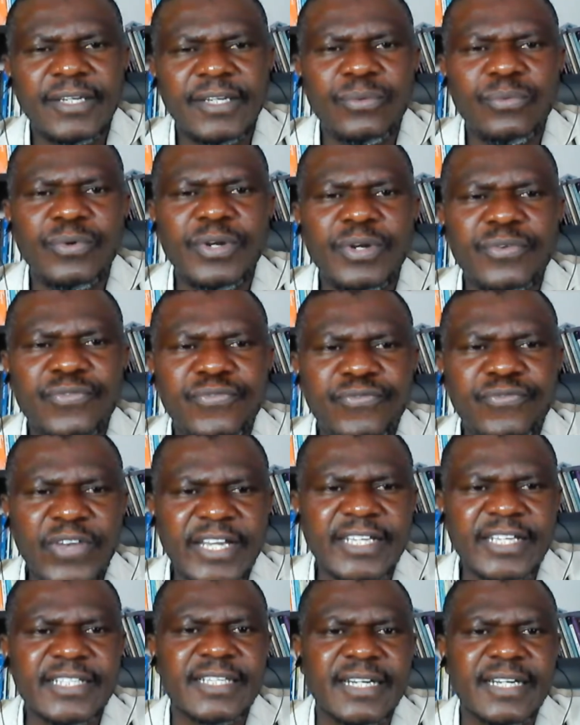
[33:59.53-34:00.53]
we have
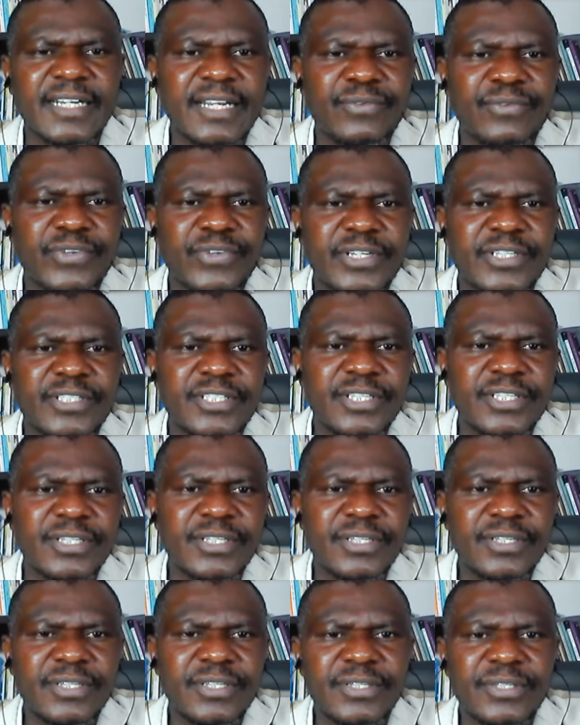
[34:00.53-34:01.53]
facts relevant
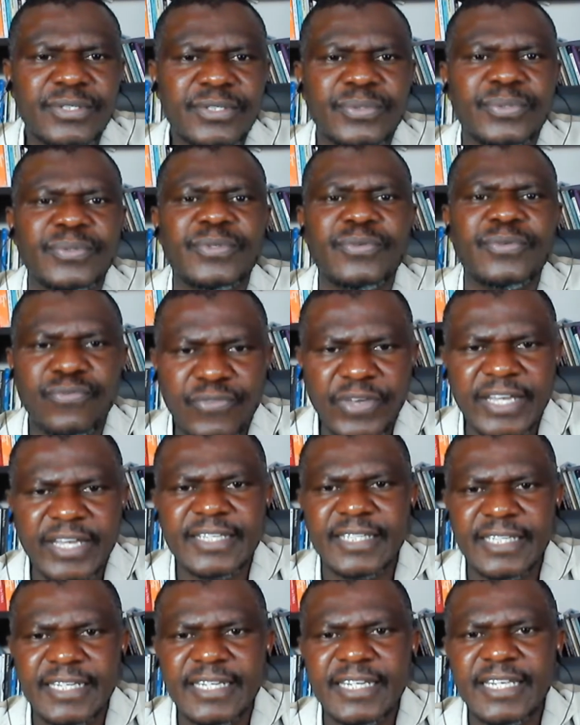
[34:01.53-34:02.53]
to the
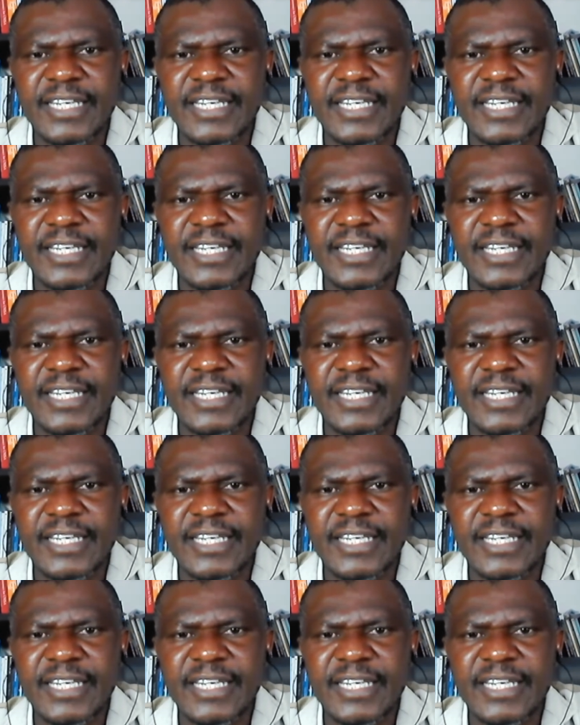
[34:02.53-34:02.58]
facts in